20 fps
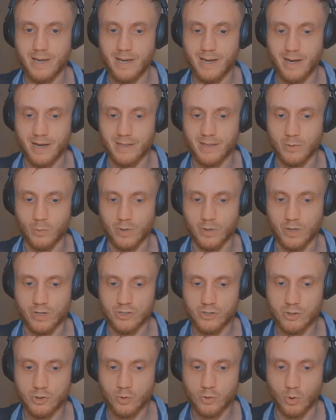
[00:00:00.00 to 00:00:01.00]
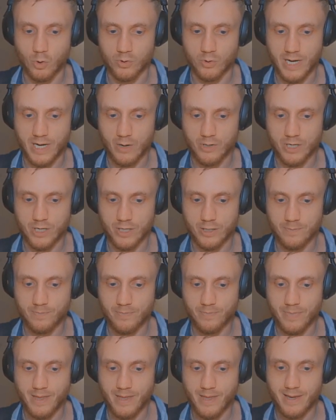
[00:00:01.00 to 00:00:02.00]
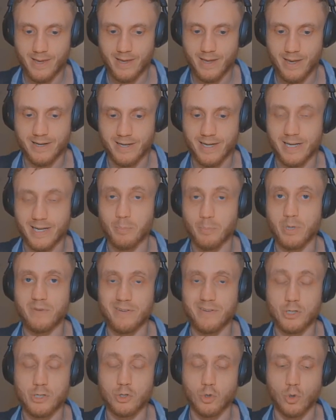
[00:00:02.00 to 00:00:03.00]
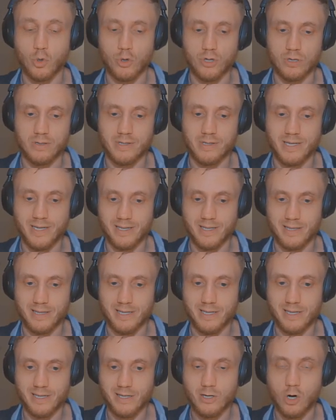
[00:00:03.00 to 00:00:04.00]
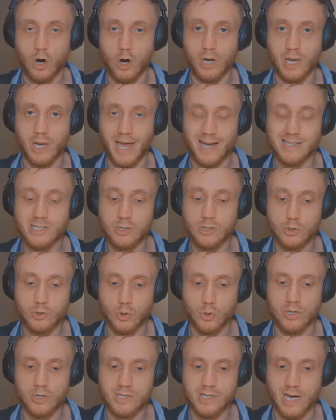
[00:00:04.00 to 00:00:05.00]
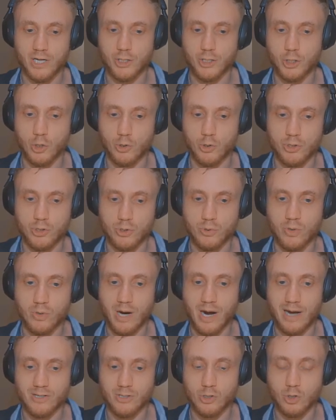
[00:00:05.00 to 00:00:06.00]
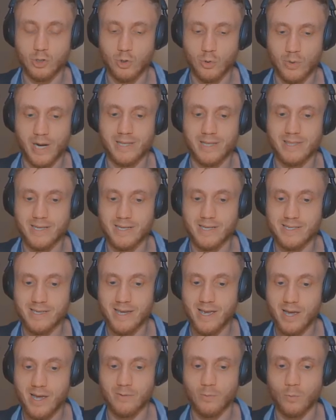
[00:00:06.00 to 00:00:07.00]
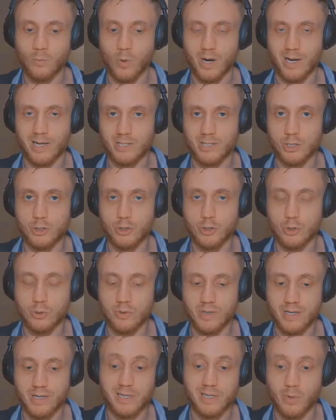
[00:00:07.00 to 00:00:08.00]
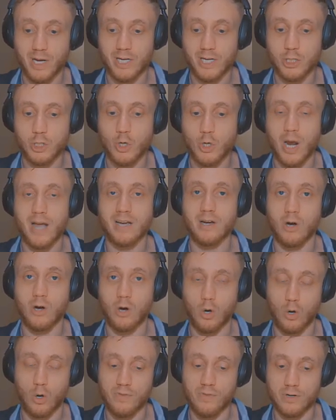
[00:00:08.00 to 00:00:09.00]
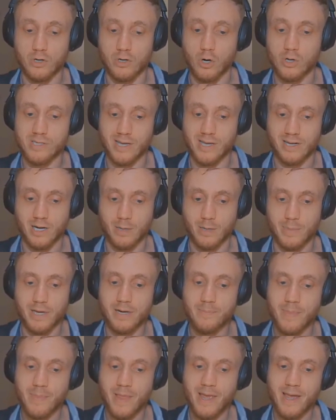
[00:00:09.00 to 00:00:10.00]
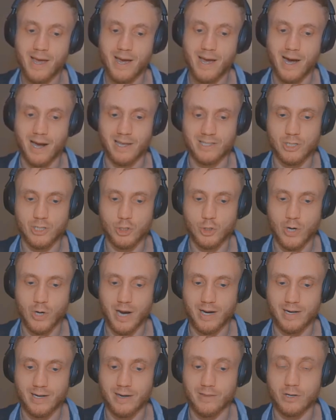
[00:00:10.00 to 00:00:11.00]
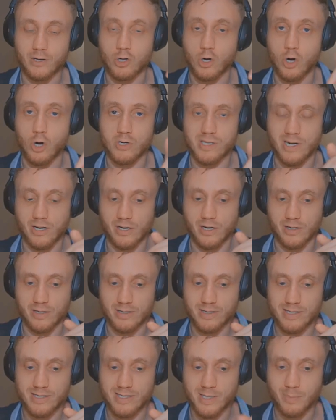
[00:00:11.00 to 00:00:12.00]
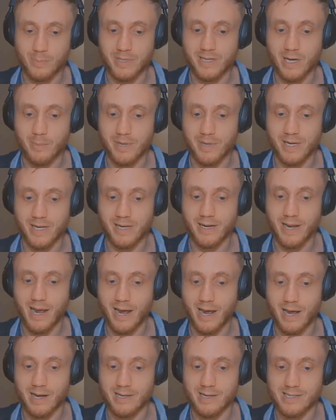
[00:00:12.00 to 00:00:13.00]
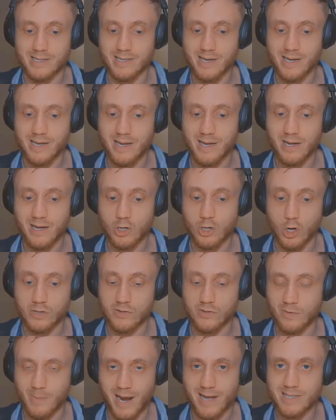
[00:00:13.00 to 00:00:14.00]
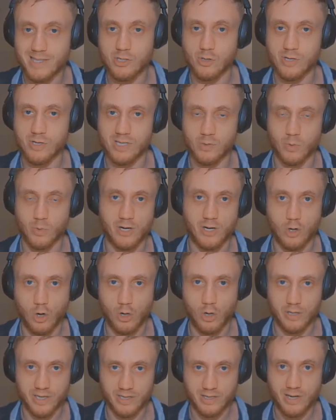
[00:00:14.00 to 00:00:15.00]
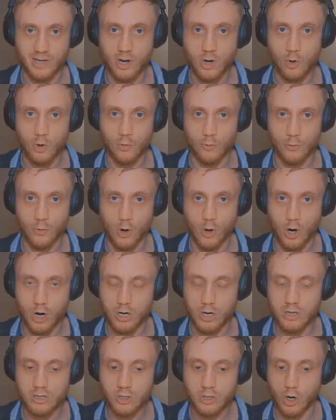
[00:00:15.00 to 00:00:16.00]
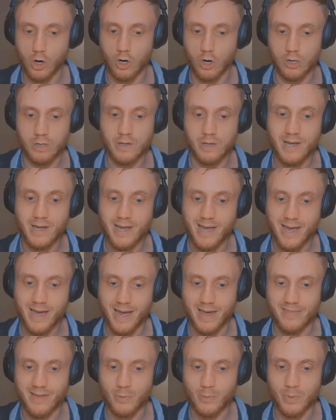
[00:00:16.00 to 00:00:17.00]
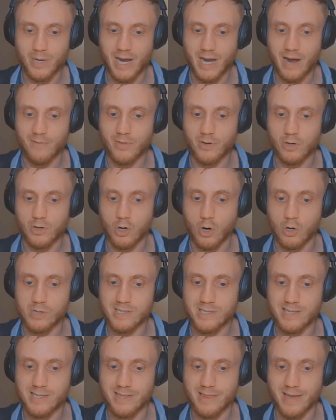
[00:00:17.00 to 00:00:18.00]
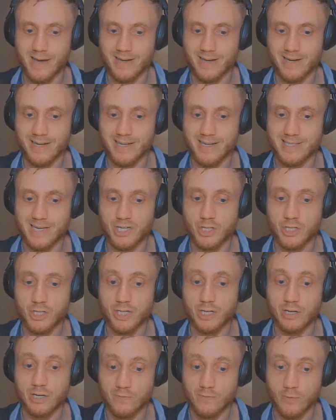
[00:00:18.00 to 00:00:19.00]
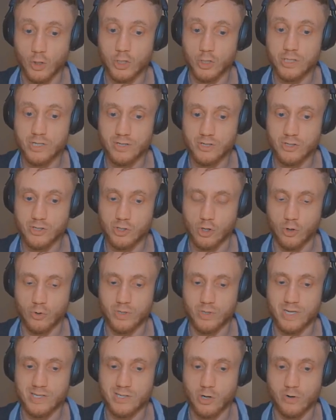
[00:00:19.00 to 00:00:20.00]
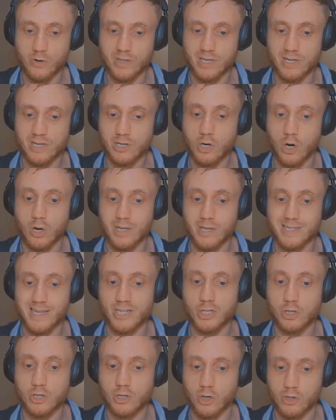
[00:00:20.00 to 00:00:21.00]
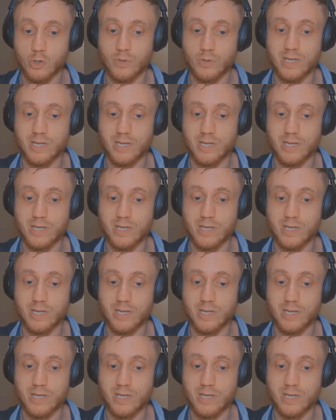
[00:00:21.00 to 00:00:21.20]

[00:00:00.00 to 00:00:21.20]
And then we're going to scroll down here. In a previous tutorial, in the call ads tutorials, I showed you how to create these. What I like to do when I track all the calls that come in, I like to track the calls that are simply coming in as calls from ads. This is what I call a raw call. And then we have the calls that essentially convert. So these are the call extension calls.